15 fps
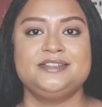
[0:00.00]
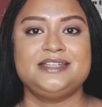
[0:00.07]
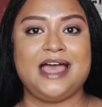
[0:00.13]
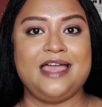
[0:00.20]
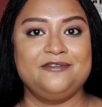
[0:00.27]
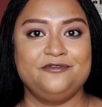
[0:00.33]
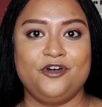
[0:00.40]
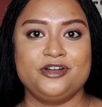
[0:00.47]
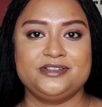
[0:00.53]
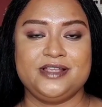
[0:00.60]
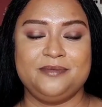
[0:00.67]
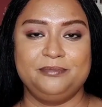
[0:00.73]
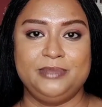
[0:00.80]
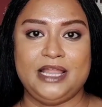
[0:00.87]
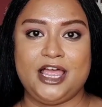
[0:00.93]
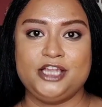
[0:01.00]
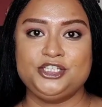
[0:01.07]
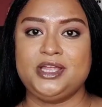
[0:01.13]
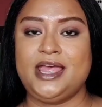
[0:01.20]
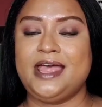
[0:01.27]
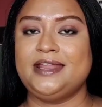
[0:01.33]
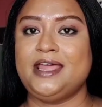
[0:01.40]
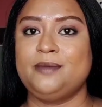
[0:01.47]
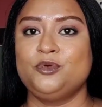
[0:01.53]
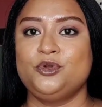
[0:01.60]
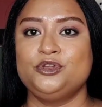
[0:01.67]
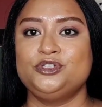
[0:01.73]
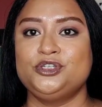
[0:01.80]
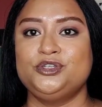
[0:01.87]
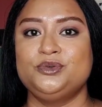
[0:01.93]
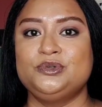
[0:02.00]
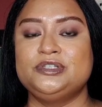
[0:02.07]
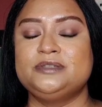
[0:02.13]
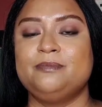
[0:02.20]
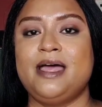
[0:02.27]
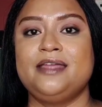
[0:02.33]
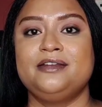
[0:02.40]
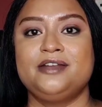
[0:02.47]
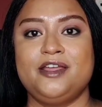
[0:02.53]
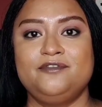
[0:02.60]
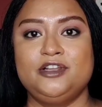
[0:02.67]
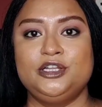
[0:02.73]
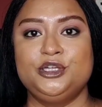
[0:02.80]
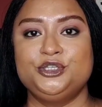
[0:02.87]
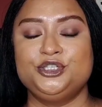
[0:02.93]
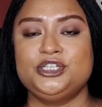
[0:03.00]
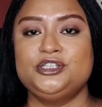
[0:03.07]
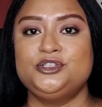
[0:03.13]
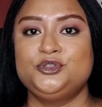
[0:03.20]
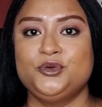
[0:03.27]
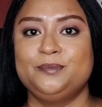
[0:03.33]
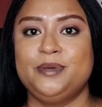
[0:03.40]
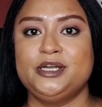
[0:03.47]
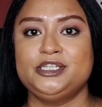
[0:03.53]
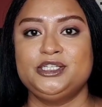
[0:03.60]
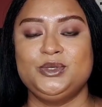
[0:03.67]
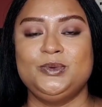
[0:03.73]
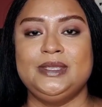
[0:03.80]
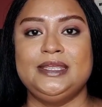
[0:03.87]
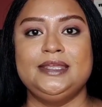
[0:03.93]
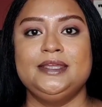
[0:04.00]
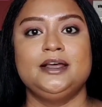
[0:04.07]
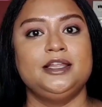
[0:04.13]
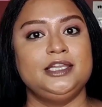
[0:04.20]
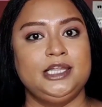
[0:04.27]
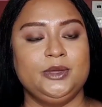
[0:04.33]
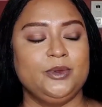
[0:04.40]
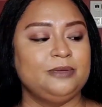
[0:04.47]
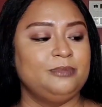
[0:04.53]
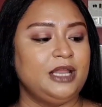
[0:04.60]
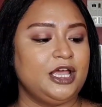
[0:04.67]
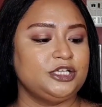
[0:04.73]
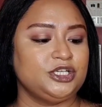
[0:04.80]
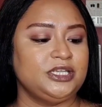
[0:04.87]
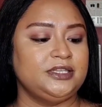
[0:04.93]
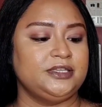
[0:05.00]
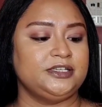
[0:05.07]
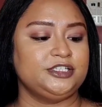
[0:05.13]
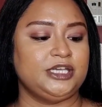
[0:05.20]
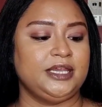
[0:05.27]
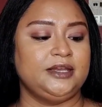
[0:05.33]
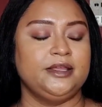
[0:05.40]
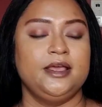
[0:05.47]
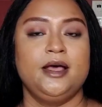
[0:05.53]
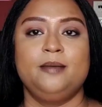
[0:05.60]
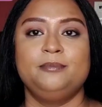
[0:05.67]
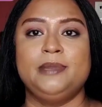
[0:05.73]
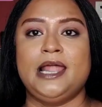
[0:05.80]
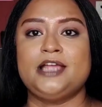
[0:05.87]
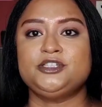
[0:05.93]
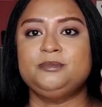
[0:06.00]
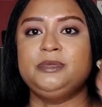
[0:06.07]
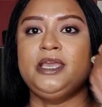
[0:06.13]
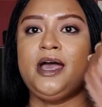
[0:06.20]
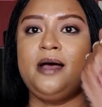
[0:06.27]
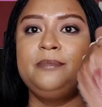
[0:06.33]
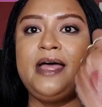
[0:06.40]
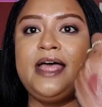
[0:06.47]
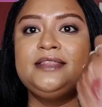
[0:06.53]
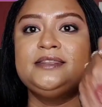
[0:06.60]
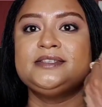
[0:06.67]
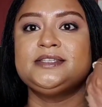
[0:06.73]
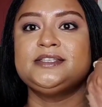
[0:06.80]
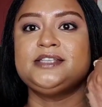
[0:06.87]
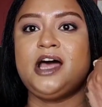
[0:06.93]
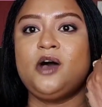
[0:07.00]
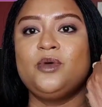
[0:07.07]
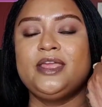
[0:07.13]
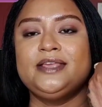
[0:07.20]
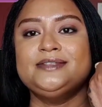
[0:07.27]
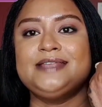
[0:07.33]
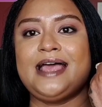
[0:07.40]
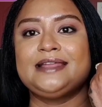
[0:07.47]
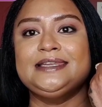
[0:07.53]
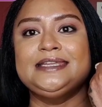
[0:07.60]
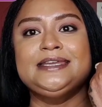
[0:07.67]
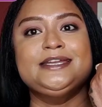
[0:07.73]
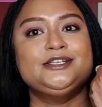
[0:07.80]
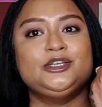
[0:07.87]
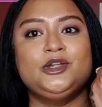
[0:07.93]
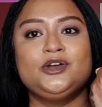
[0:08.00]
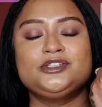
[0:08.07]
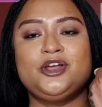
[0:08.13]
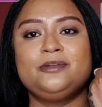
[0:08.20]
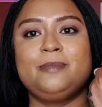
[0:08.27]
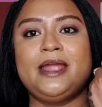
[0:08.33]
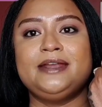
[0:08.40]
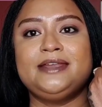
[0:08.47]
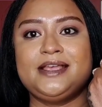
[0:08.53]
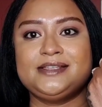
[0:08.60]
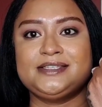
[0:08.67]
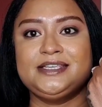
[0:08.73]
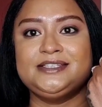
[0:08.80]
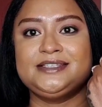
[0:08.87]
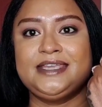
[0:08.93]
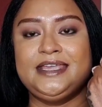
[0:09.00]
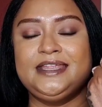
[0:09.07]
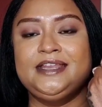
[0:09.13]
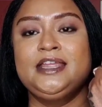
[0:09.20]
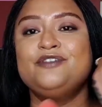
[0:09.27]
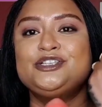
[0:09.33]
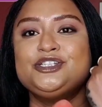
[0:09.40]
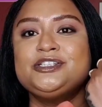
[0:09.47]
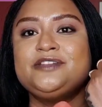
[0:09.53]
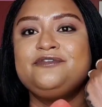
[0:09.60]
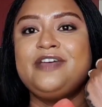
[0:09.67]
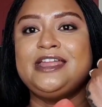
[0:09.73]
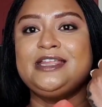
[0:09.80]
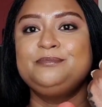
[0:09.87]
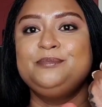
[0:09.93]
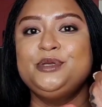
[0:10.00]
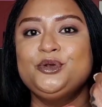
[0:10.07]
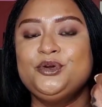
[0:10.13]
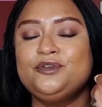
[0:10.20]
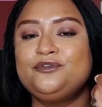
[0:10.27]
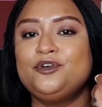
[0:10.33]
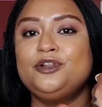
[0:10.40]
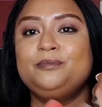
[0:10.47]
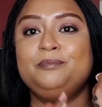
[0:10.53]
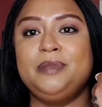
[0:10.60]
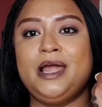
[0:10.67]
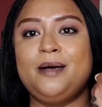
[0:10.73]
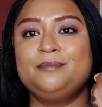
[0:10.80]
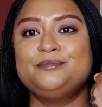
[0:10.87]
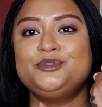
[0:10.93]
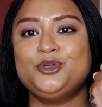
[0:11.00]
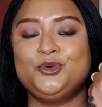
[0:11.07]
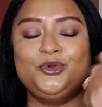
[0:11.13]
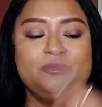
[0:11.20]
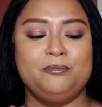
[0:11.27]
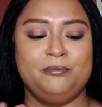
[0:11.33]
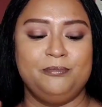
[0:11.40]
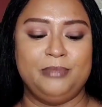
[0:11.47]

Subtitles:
Time for some blush, and I'm going to use my Revolution Super Dewy liquid blush in the shade Blush Me Up, and this is how exactly it looks on my dusky skin, which is a very beautiful plum tone